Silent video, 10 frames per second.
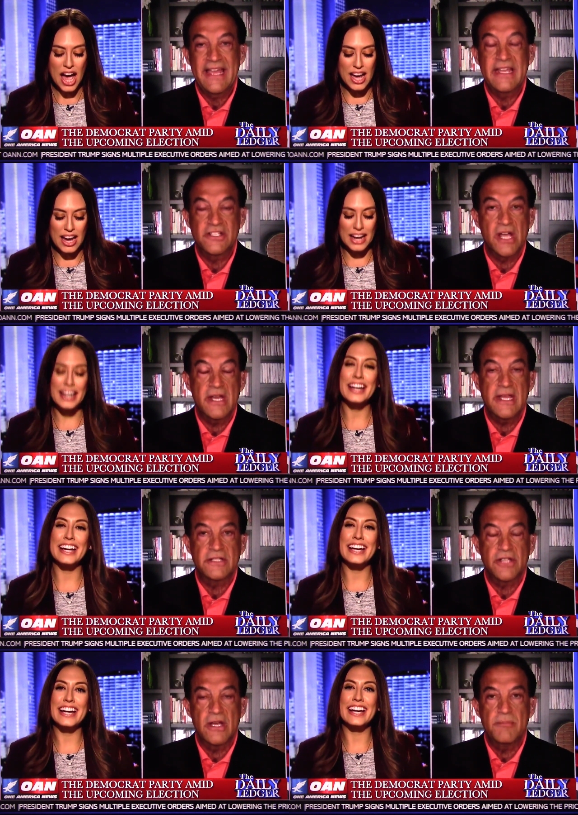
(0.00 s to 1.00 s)
Speaker 1: Yeah, and it's gonna
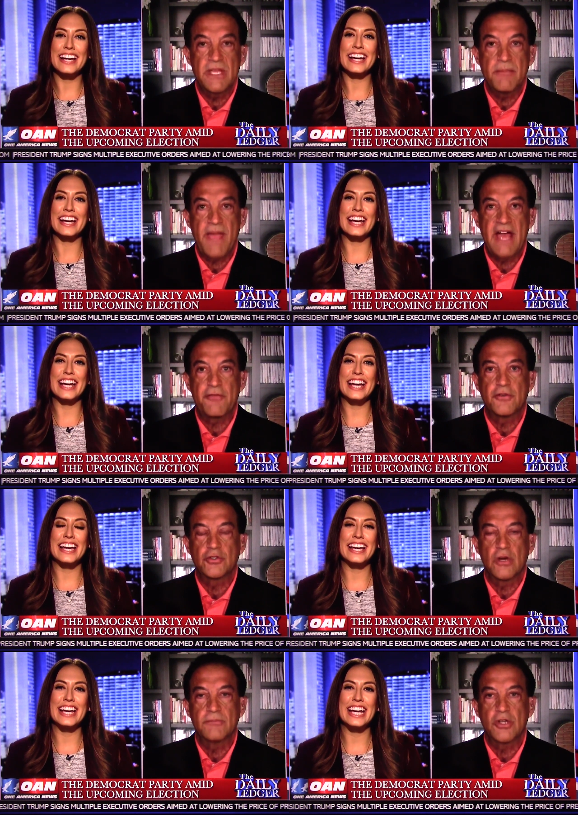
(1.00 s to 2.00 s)
it's gonna be a path
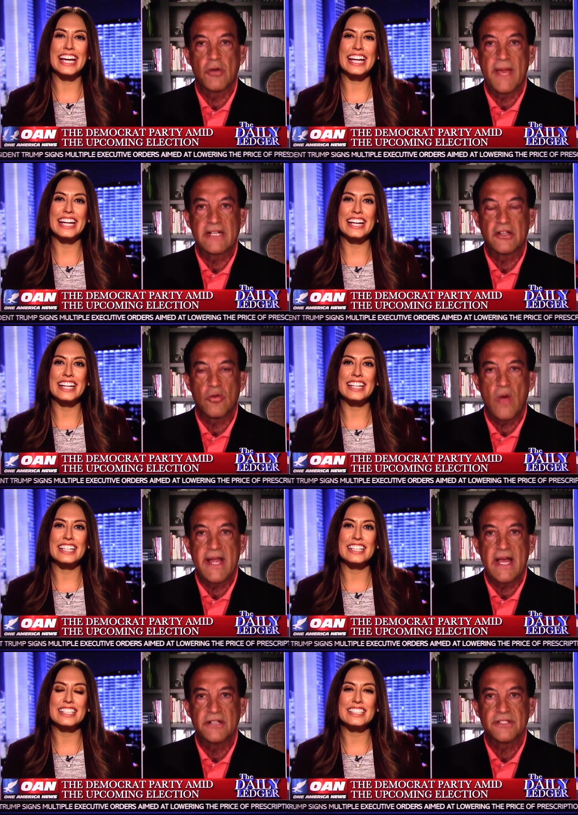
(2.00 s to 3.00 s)
for Trump to go back to the
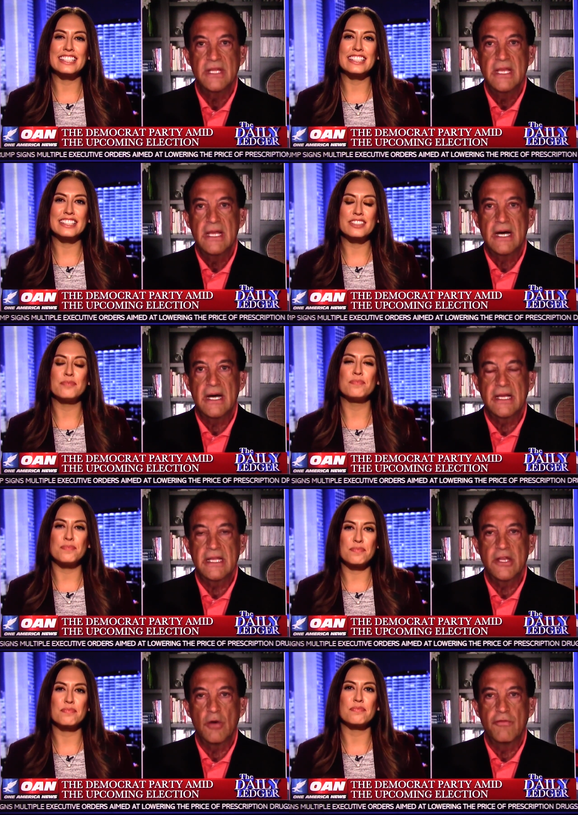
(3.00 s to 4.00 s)
White House uh,
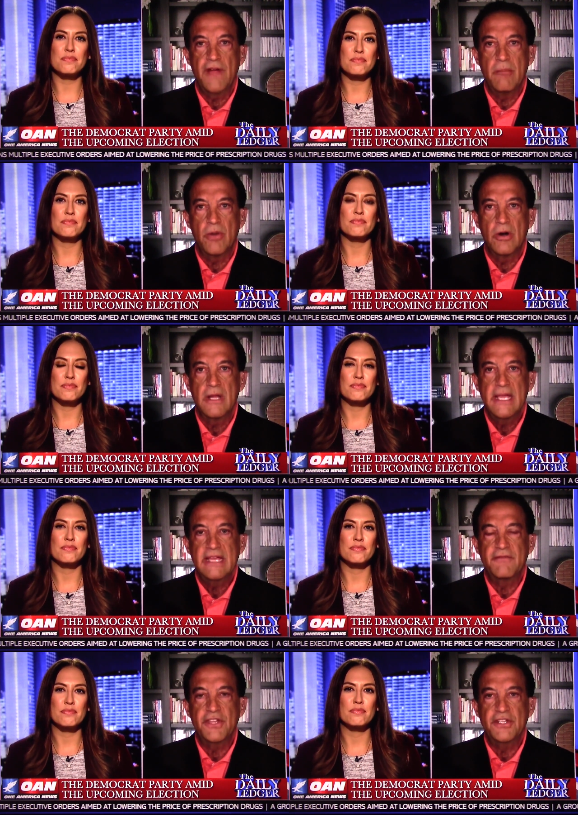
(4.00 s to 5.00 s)
in November
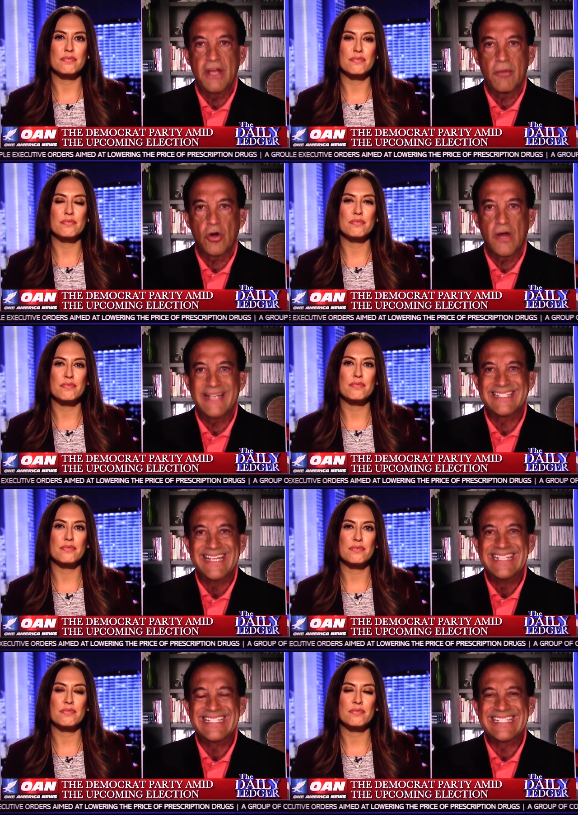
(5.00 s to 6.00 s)
if the
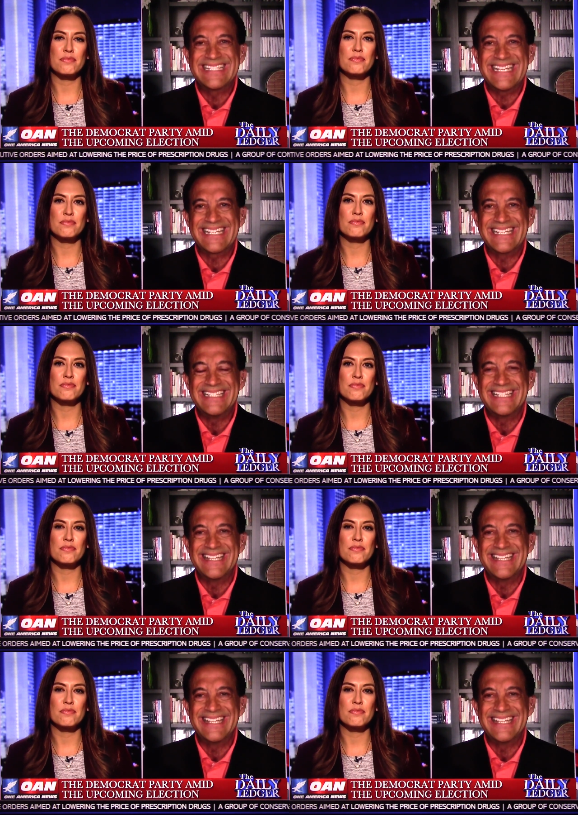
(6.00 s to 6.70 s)
Democrats stick